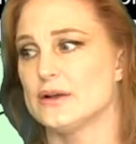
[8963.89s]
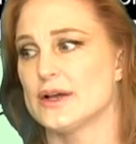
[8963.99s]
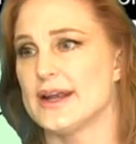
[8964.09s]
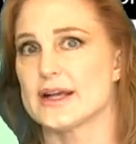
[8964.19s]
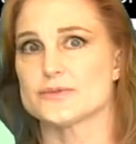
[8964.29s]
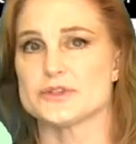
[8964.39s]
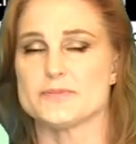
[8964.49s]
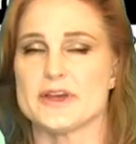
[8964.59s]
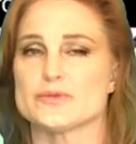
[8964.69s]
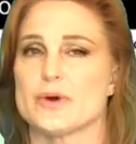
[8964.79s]
connects with
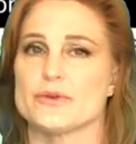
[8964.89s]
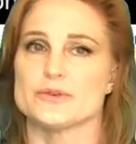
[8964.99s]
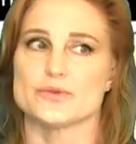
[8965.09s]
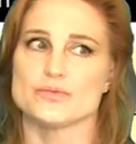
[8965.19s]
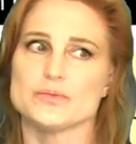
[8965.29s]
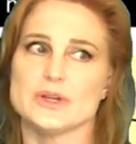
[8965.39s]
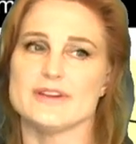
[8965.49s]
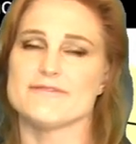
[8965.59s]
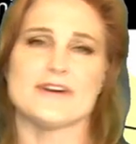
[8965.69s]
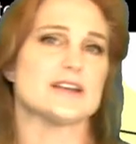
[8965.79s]
space weather is a
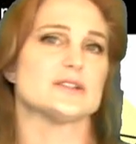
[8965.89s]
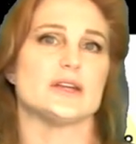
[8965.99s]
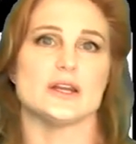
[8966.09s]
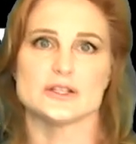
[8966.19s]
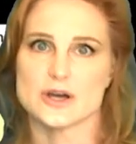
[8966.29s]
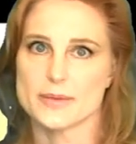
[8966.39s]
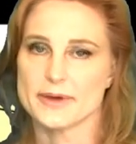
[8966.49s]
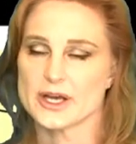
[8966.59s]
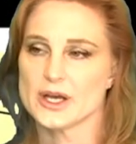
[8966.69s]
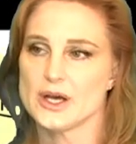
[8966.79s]
really fascinating
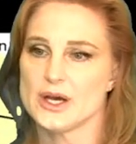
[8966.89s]
topic